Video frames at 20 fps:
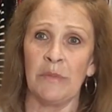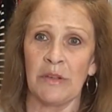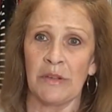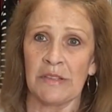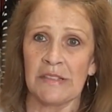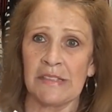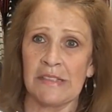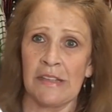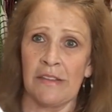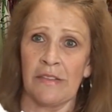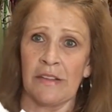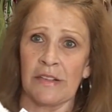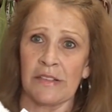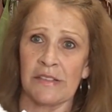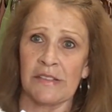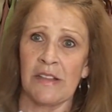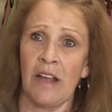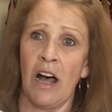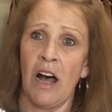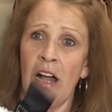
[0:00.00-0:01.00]
You can see
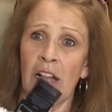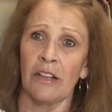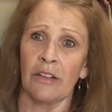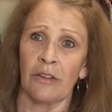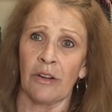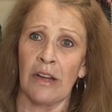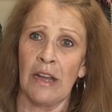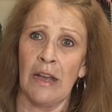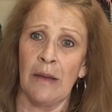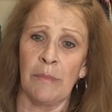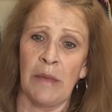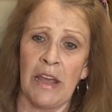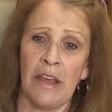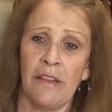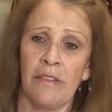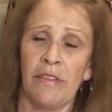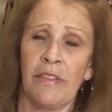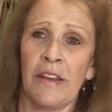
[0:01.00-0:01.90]
there's the hologram and